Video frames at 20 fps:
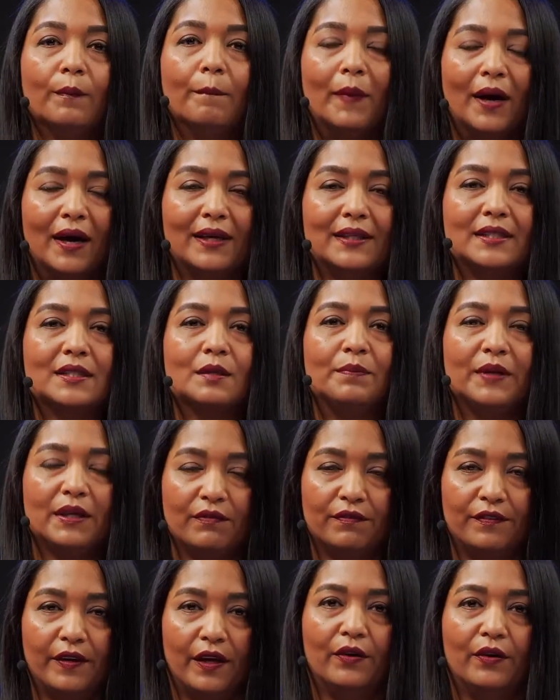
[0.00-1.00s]
might be
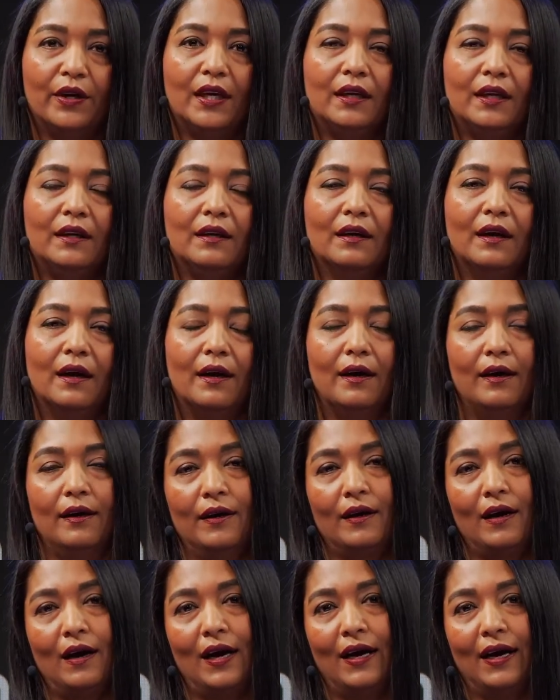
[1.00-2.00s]
very
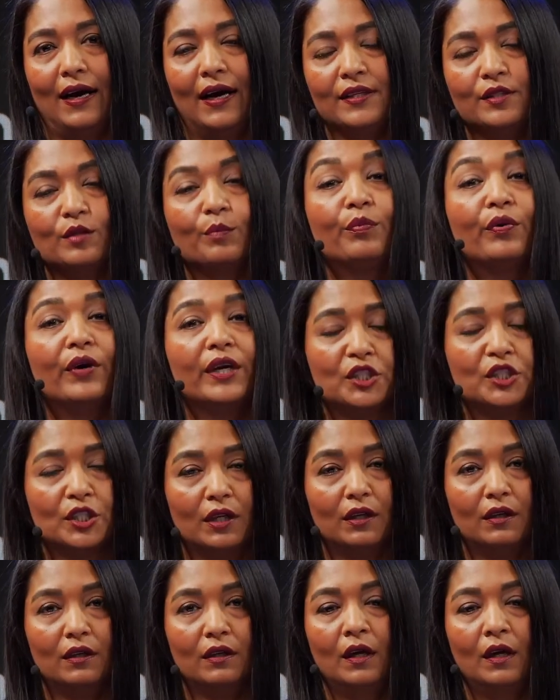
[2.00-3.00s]
under
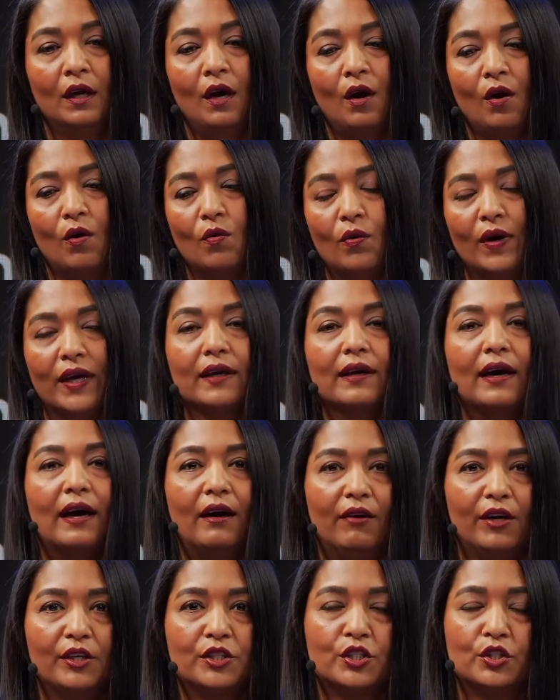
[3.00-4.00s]
pressure or
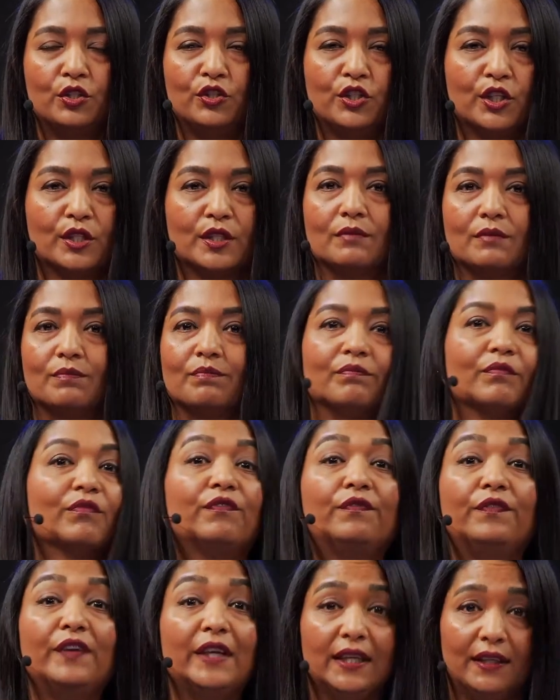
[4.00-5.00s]
encouraged to just
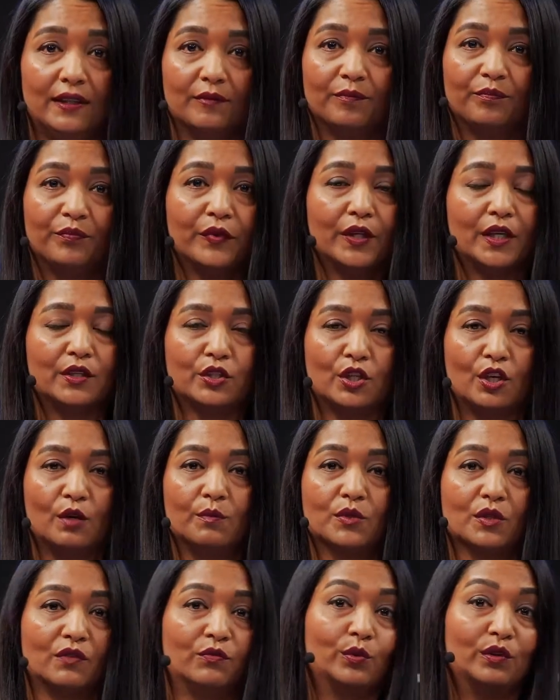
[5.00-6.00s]
flee in terms
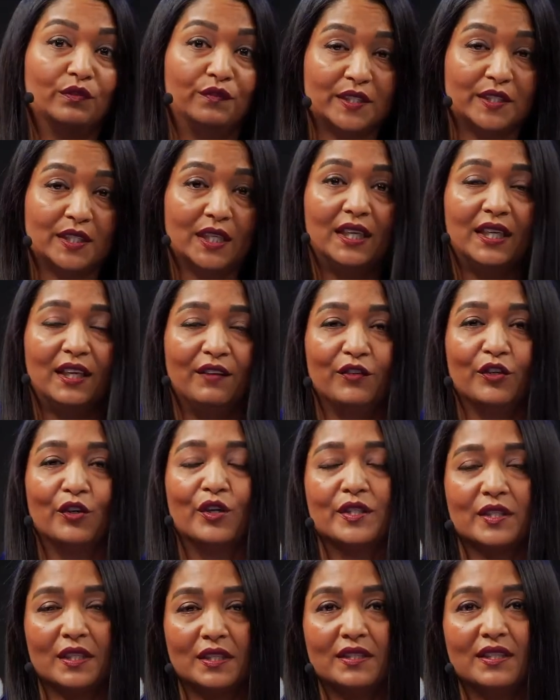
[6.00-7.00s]
of, well, physically if you're a
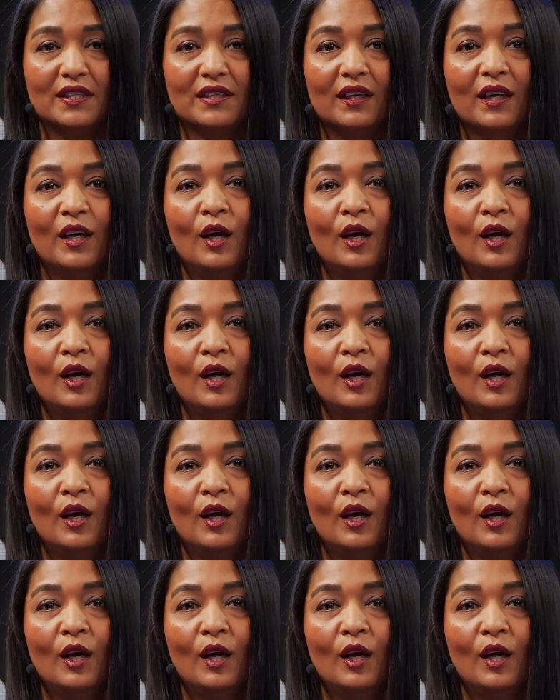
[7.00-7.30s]
citizen,